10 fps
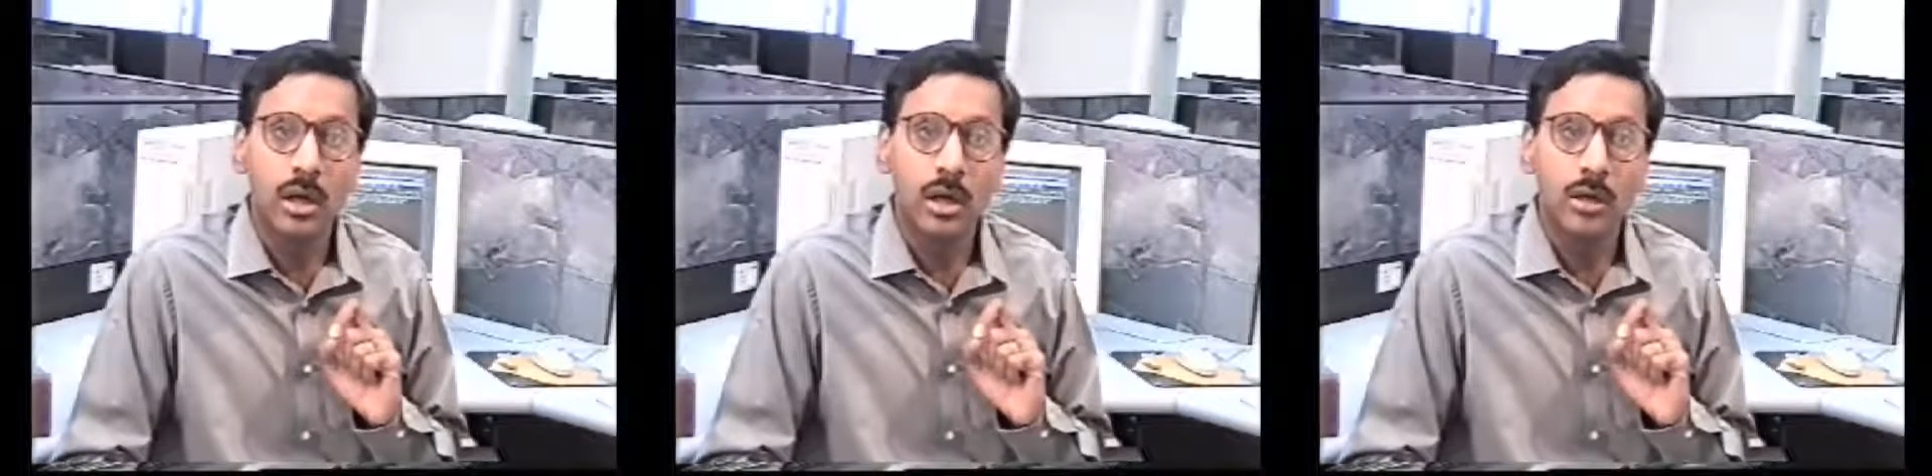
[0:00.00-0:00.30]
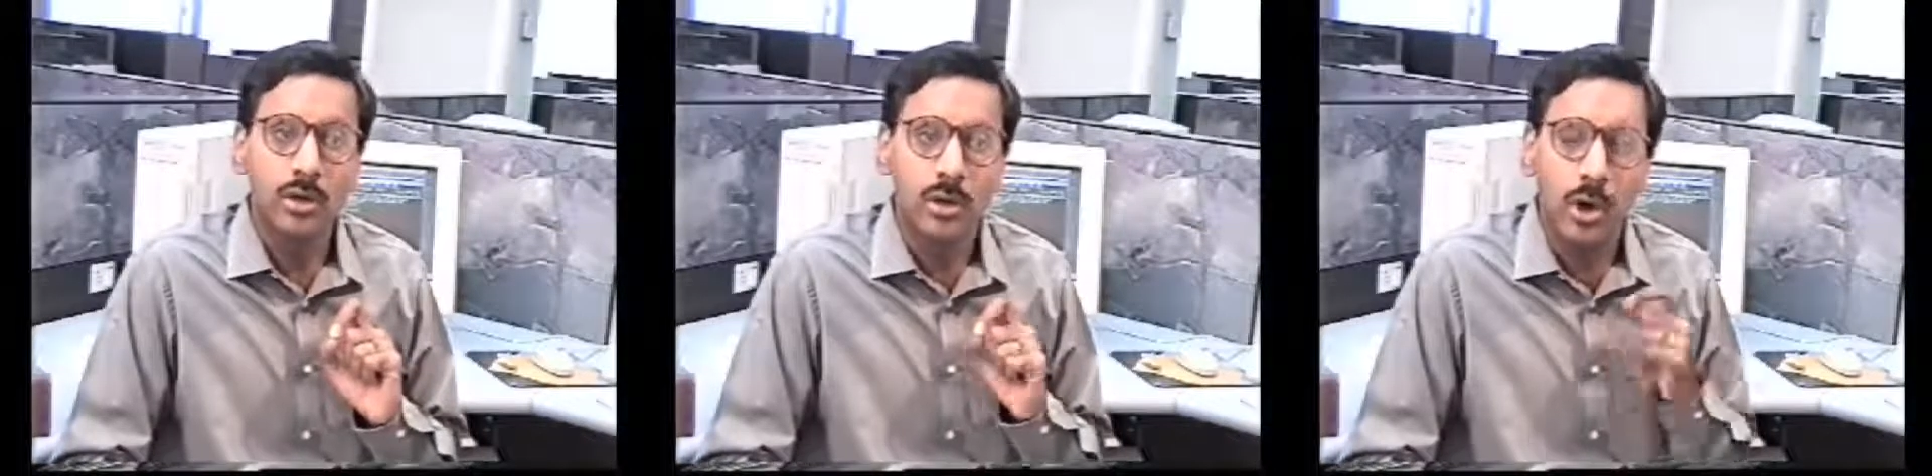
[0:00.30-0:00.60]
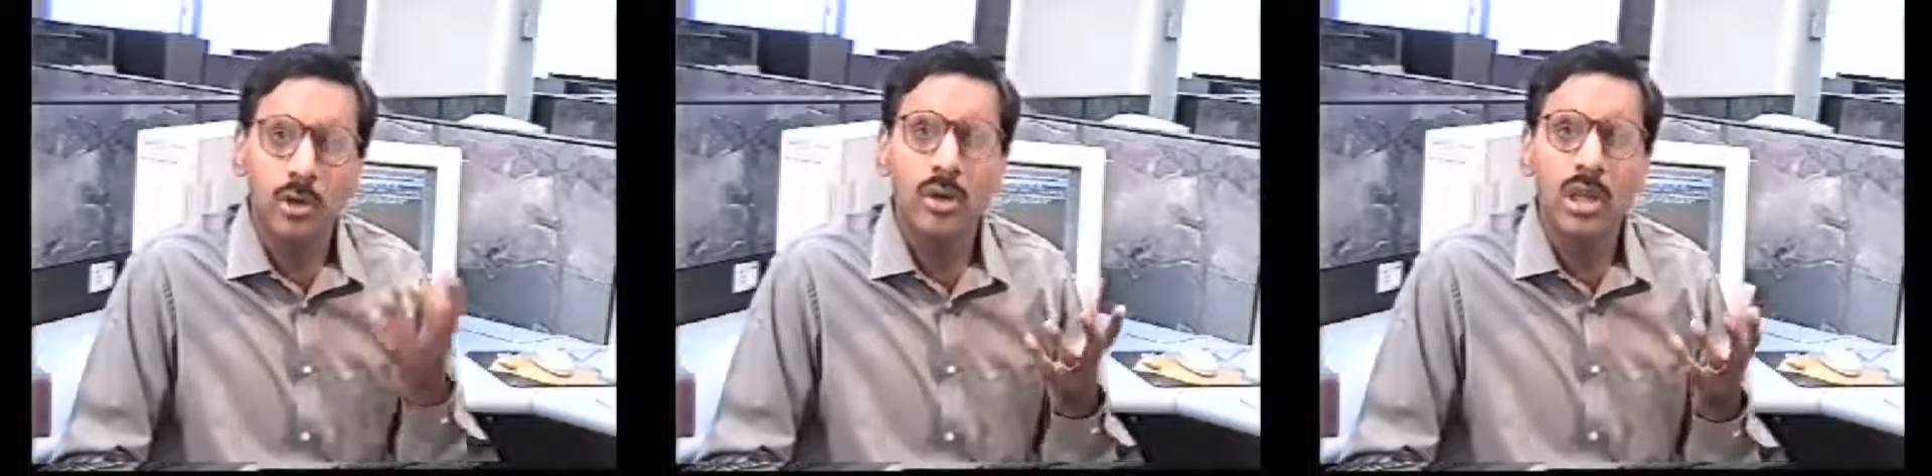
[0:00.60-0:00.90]
are
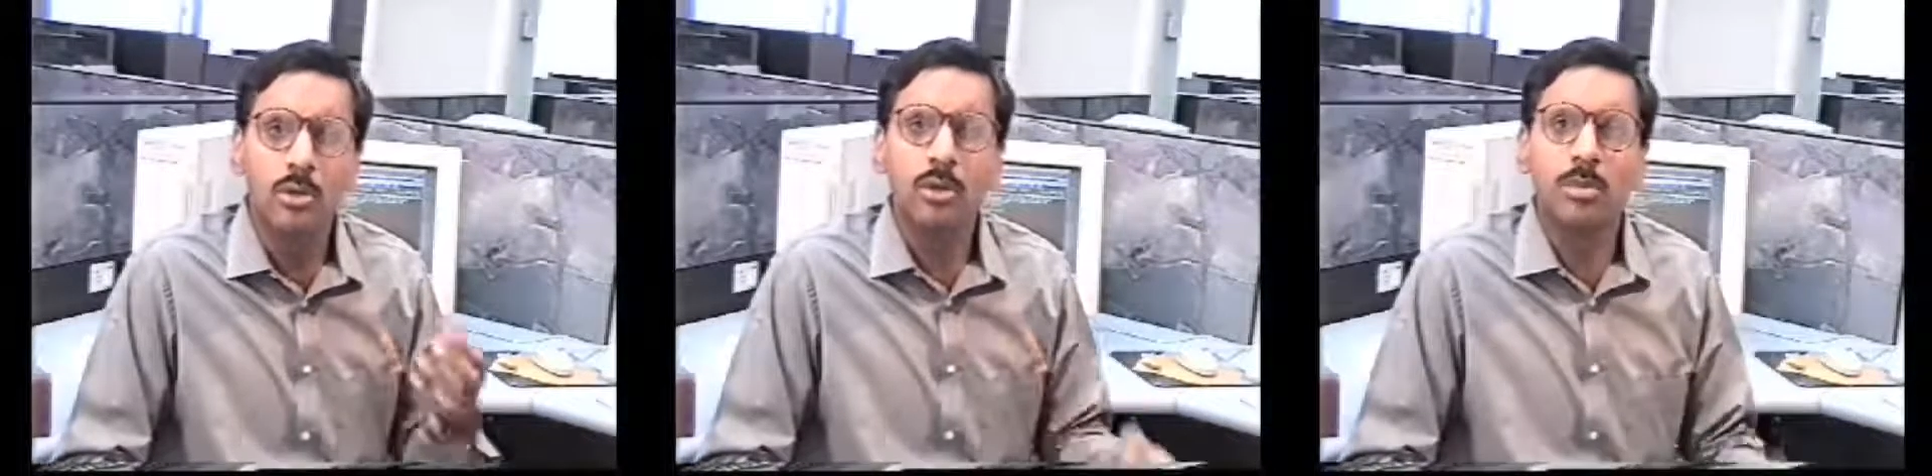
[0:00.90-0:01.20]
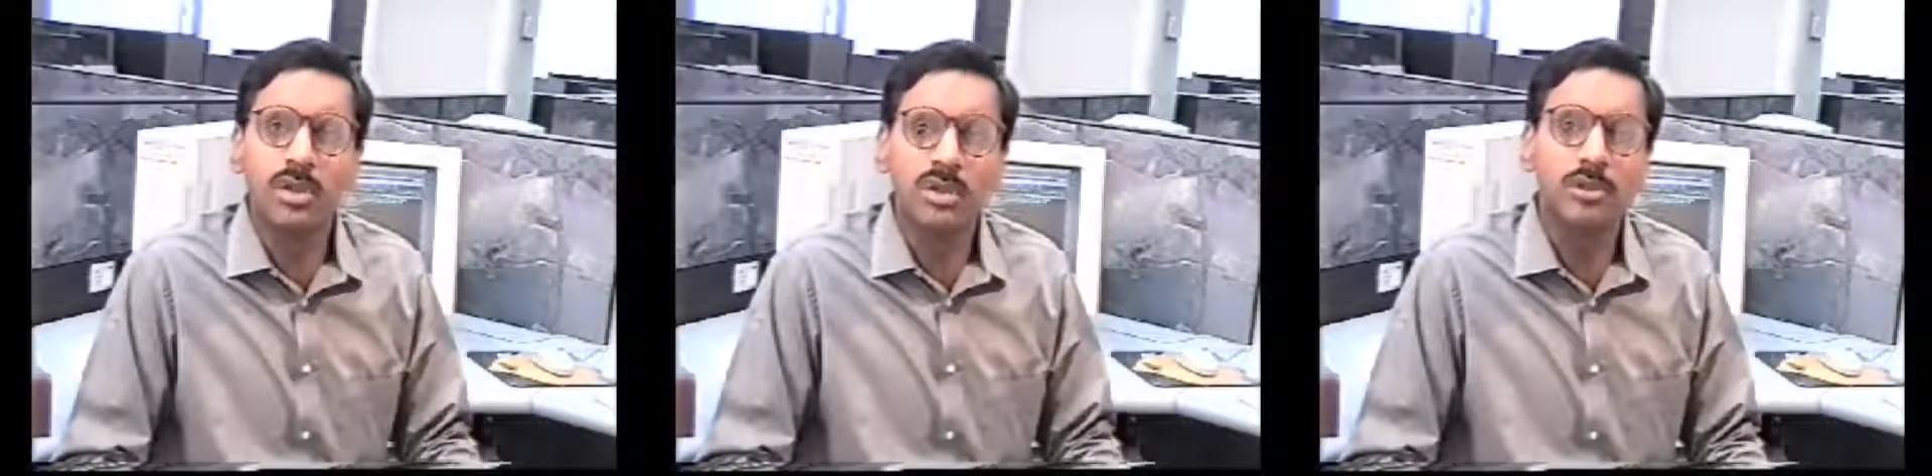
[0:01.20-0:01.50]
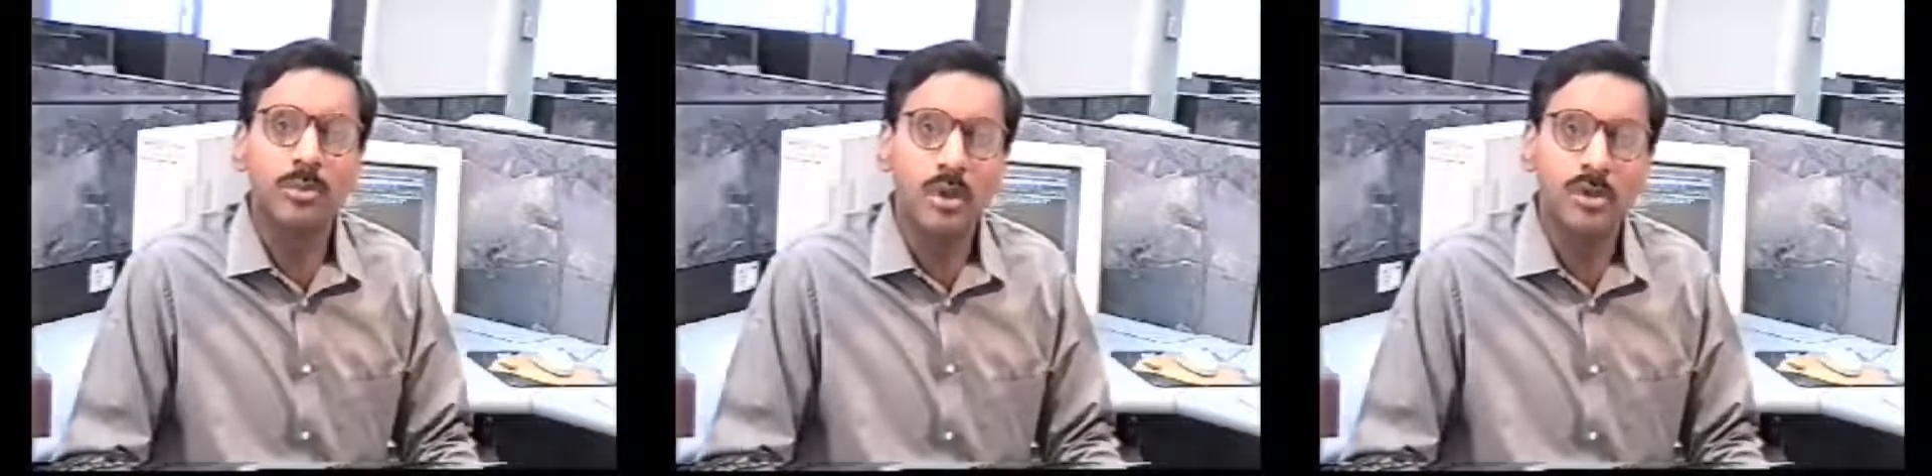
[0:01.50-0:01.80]
not only about
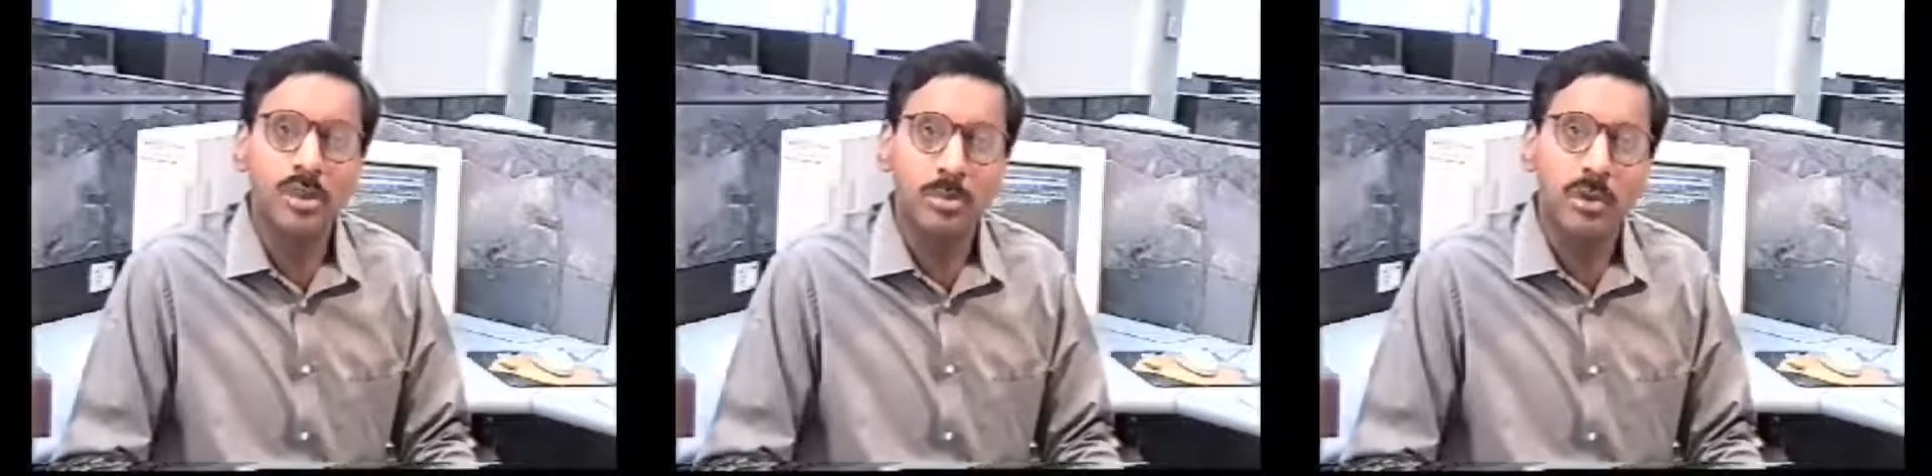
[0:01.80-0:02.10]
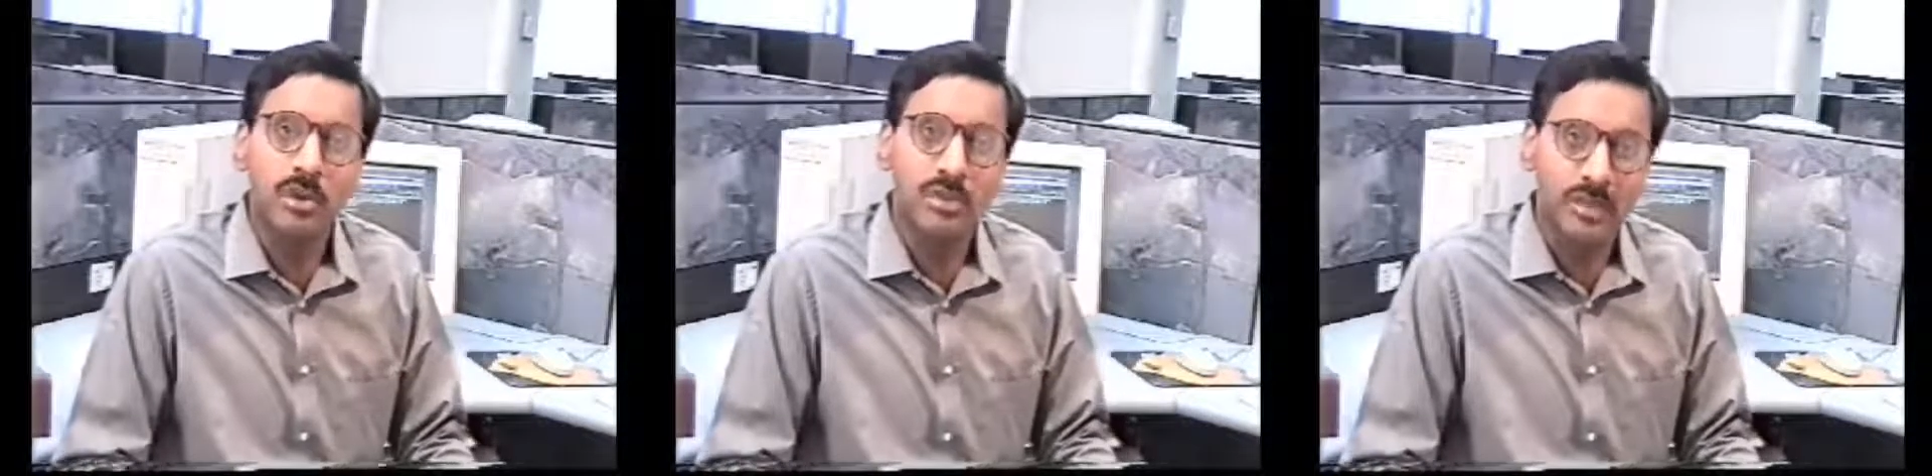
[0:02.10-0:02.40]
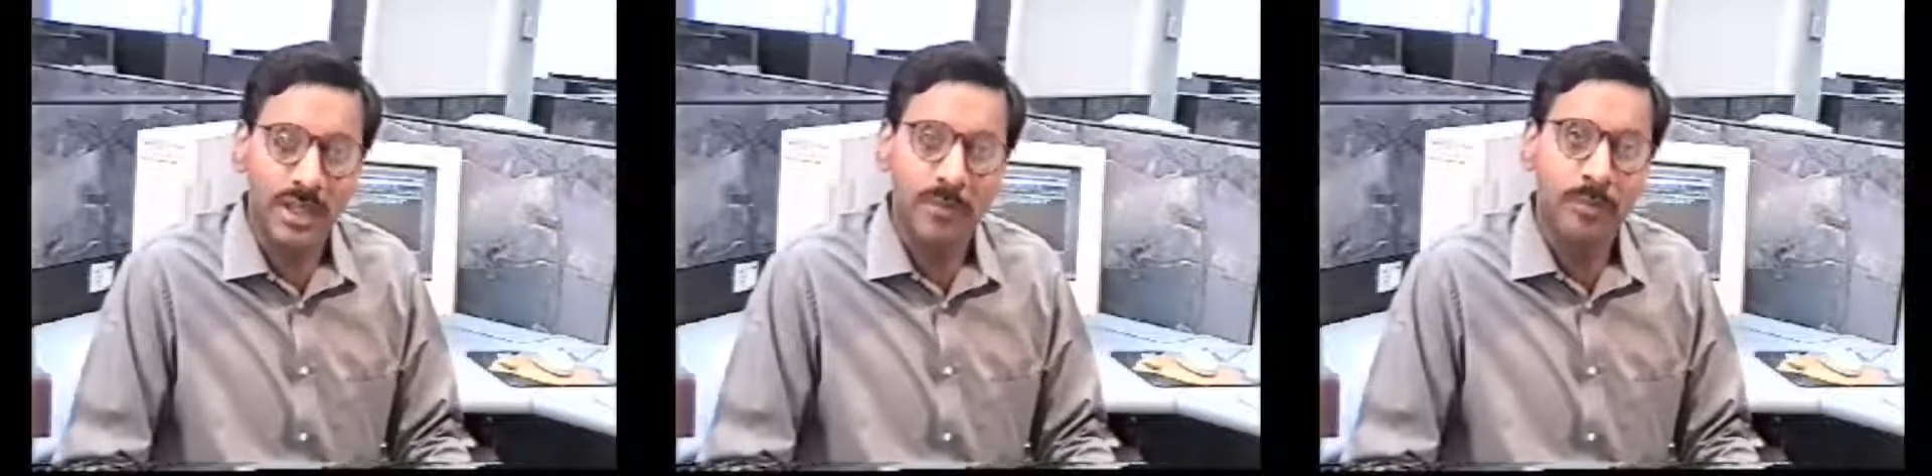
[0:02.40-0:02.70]
business policy per
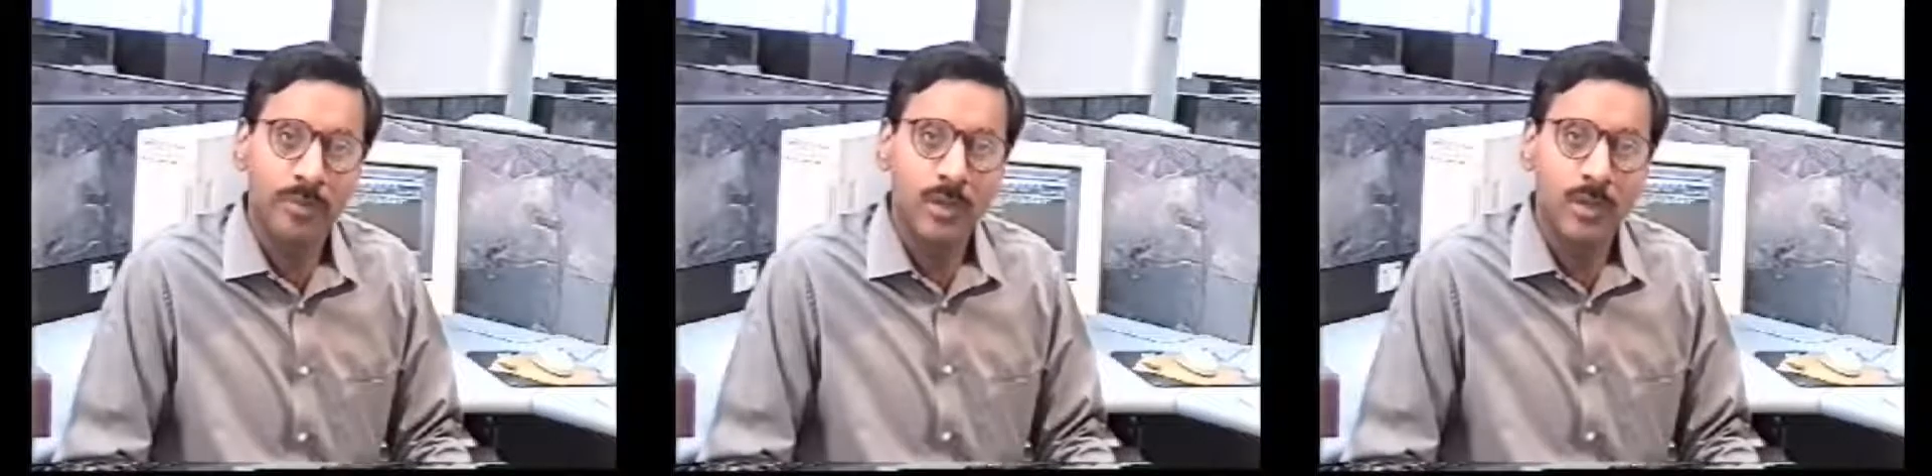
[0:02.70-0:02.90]
se,